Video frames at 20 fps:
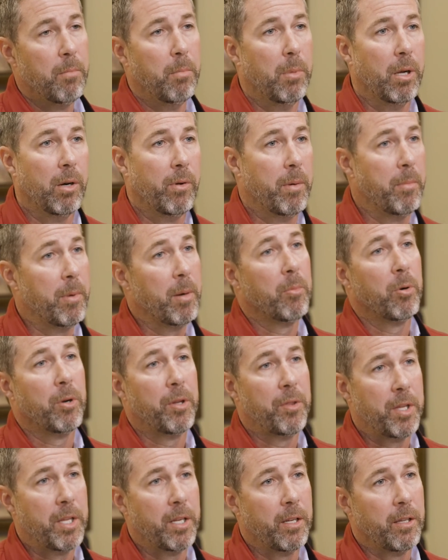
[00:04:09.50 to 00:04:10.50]
But remember,
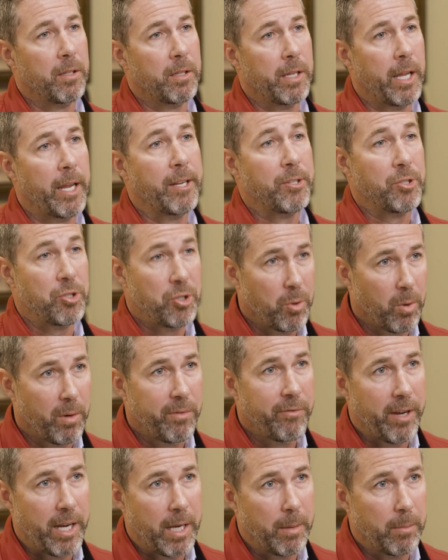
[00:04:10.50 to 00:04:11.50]
at the end of the day, it's
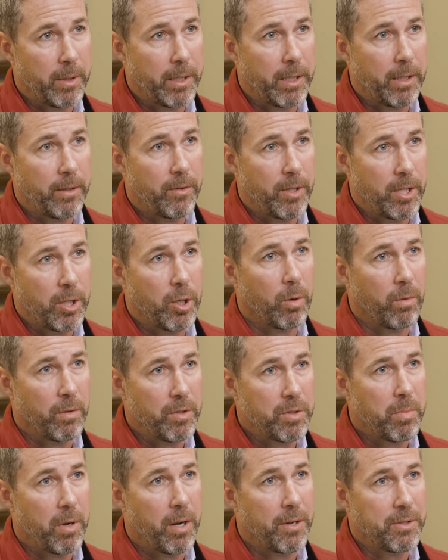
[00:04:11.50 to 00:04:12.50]
your family that you're
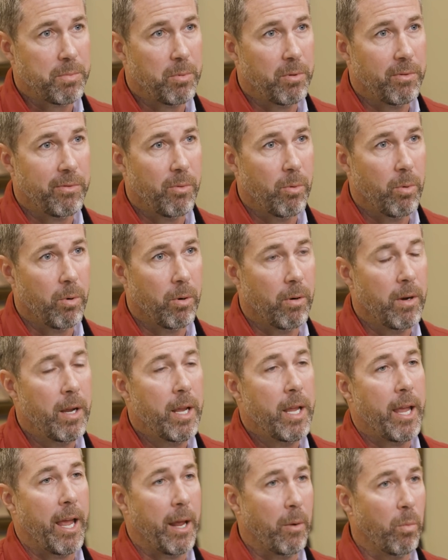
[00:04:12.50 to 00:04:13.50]
responsible for,
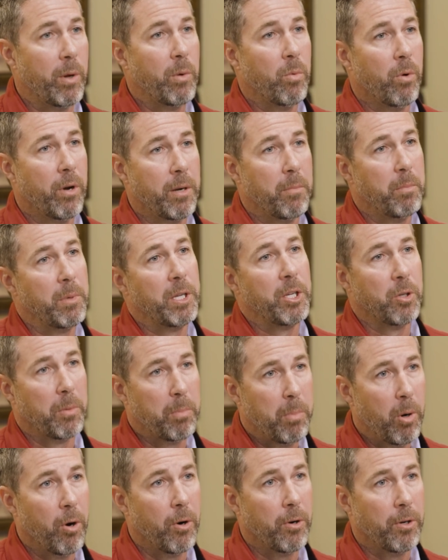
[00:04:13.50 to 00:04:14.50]
and we want to be your
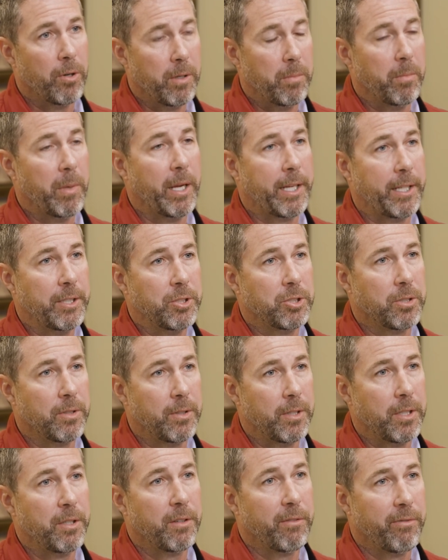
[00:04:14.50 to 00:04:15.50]
partner in making
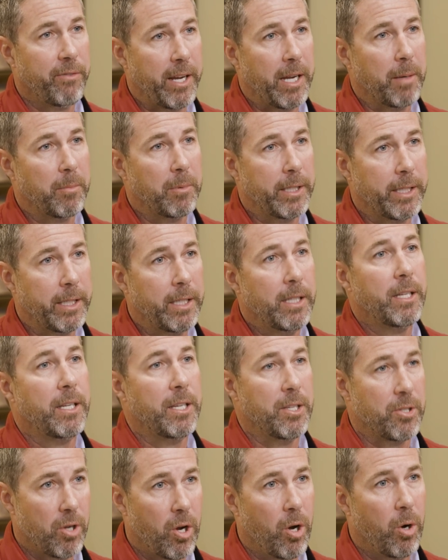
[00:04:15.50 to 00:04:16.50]
sure that your family
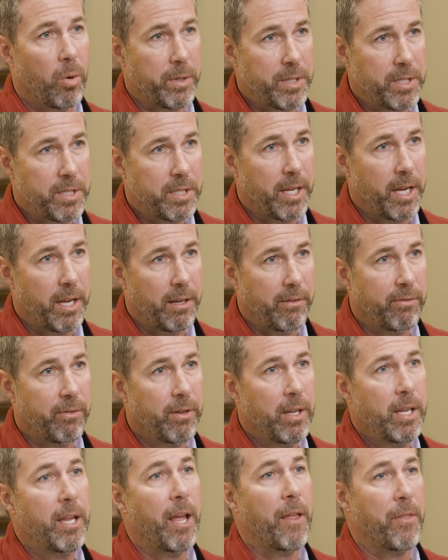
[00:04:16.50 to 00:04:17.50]
is always
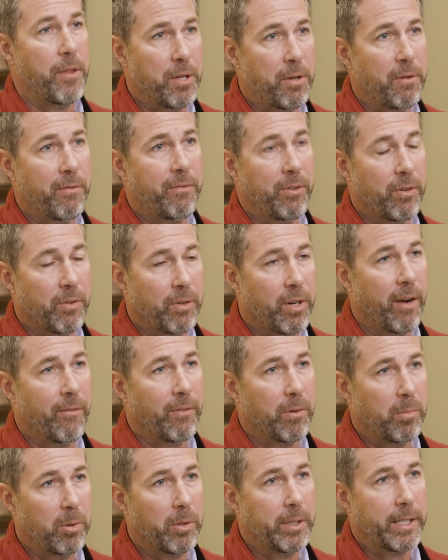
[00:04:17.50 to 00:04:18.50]
safe and that you feel
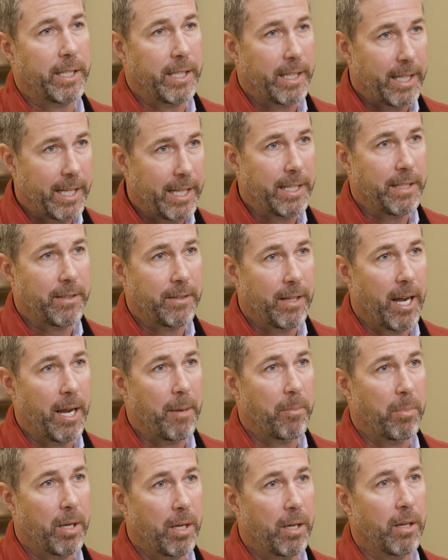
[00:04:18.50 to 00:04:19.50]
comfortable in any
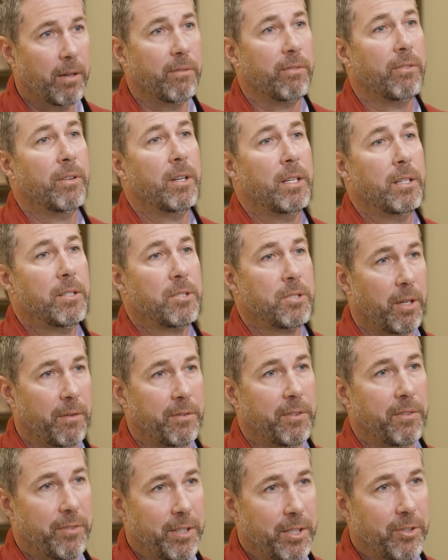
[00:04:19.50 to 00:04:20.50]
type of
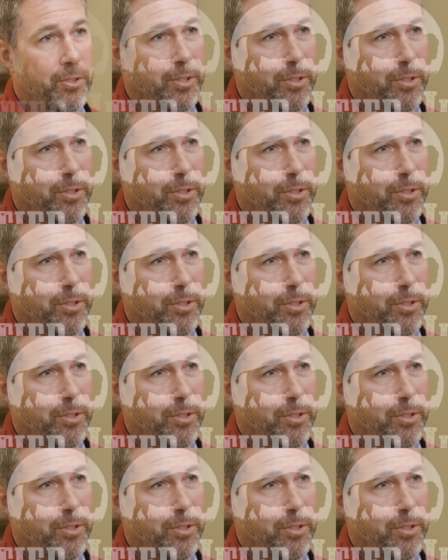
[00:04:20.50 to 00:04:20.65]
self-defense